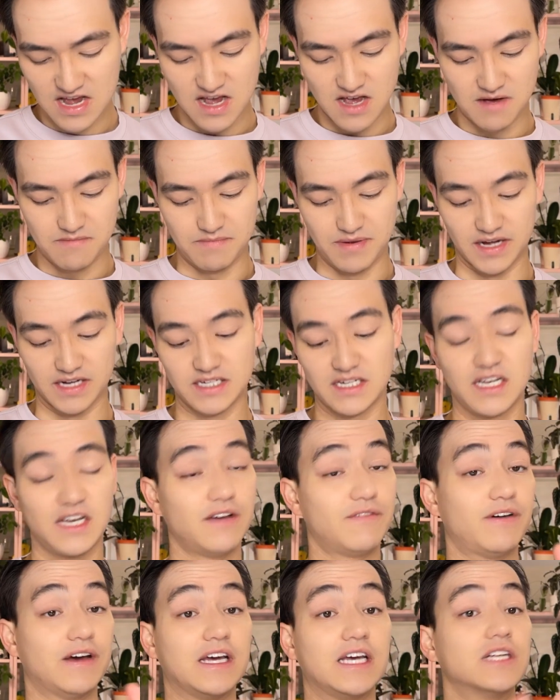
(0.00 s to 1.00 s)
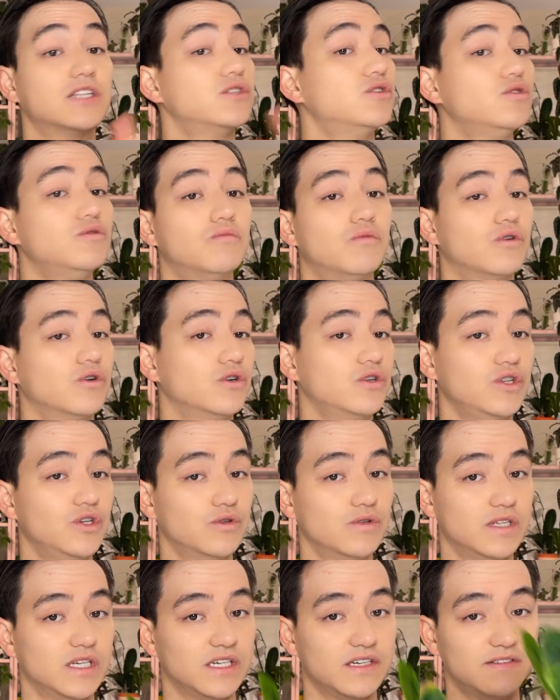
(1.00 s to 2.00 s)
But if I get 2 more new
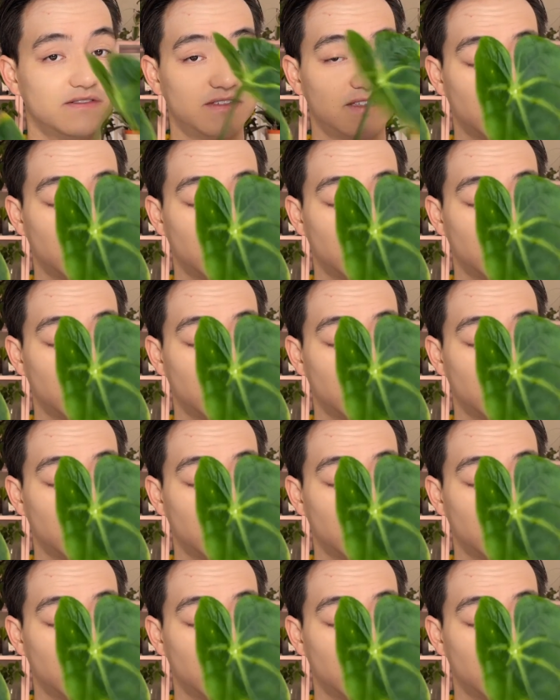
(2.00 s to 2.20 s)
leaves,